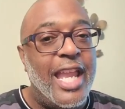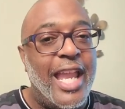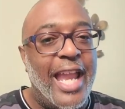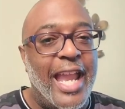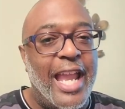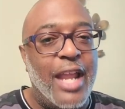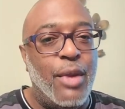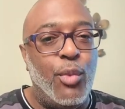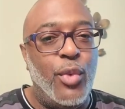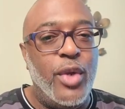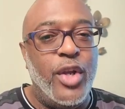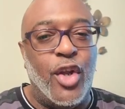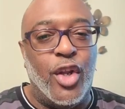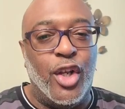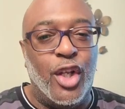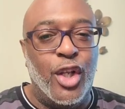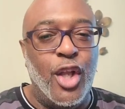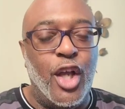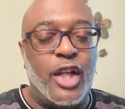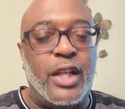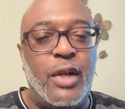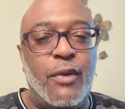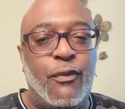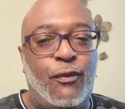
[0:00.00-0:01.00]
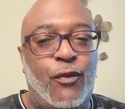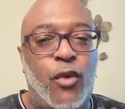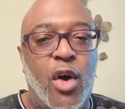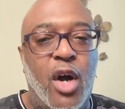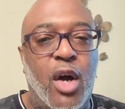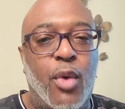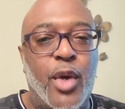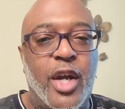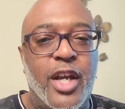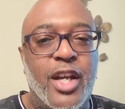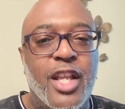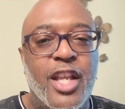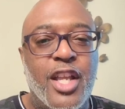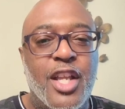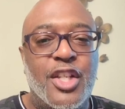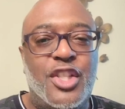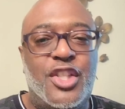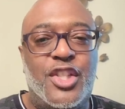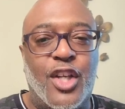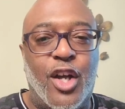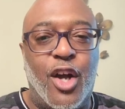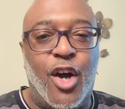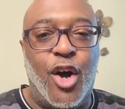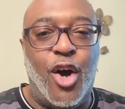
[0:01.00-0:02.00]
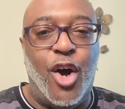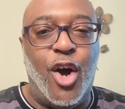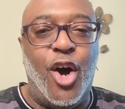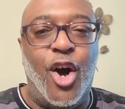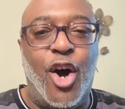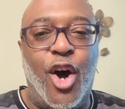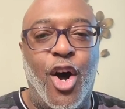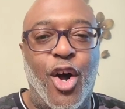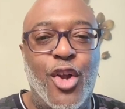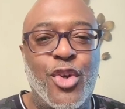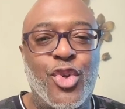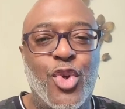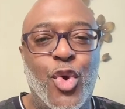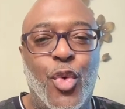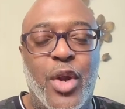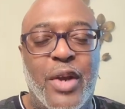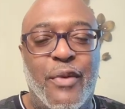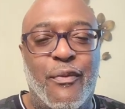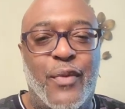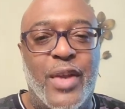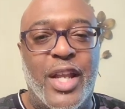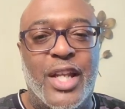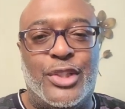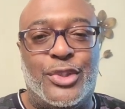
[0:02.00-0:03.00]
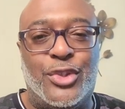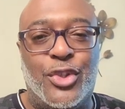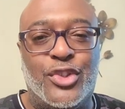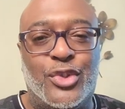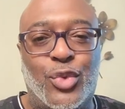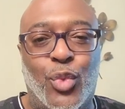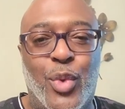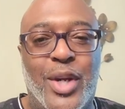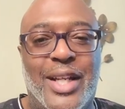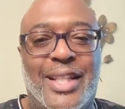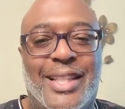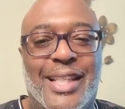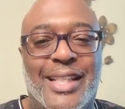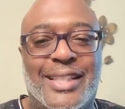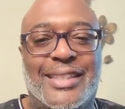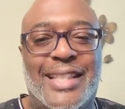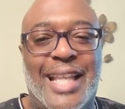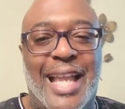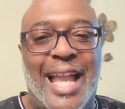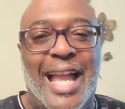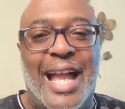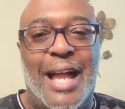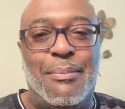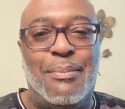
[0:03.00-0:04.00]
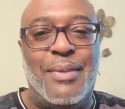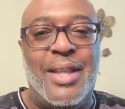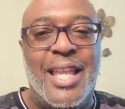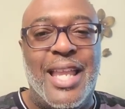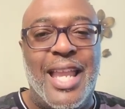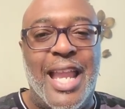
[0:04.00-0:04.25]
And we are looking forward to all new adventures with this app.